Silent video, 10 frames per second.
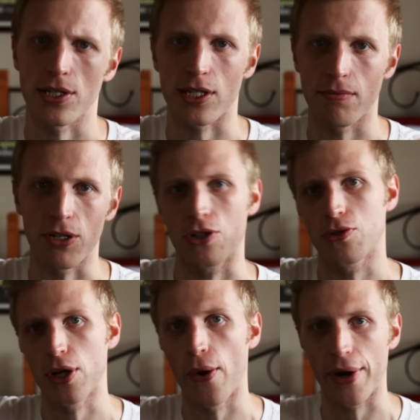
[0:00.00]
system
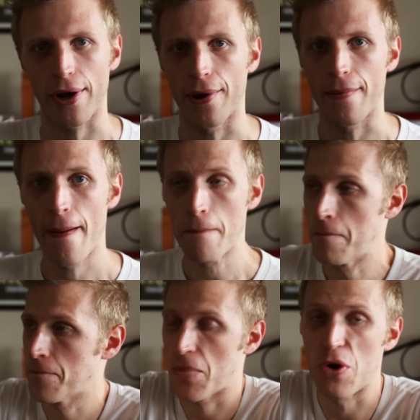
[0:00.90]
issue going on.
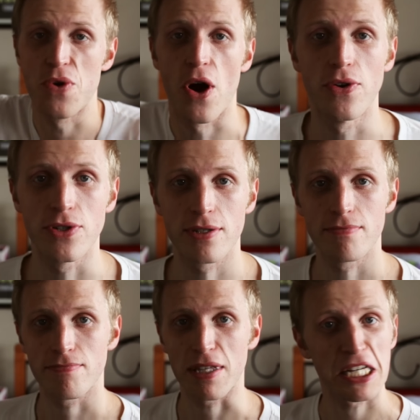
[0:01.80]
Who knows?
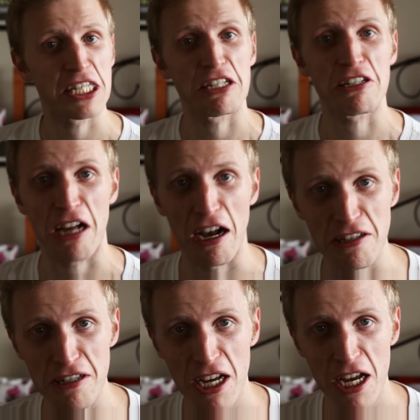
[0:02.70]
But let's
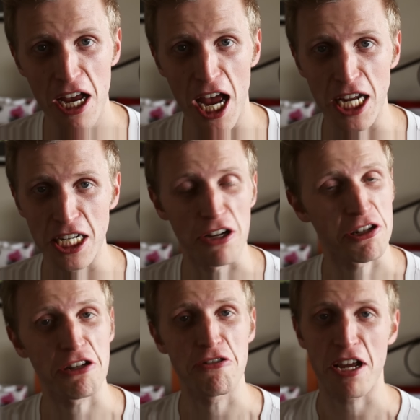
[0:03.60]
discuss, and I'll
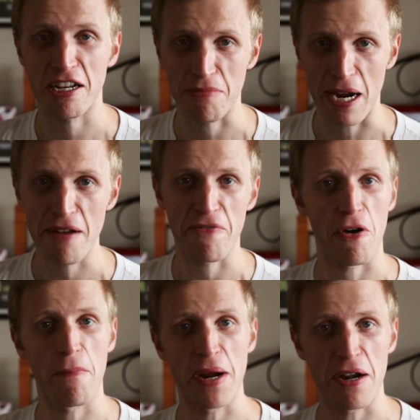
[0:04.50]
see you next week
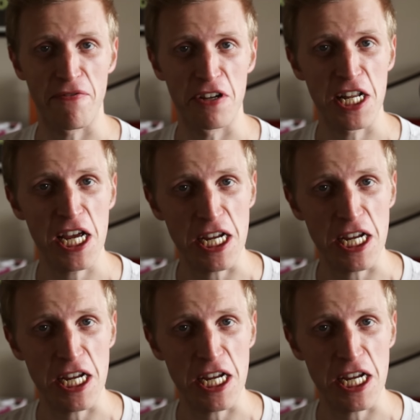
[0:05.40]
for a bit of the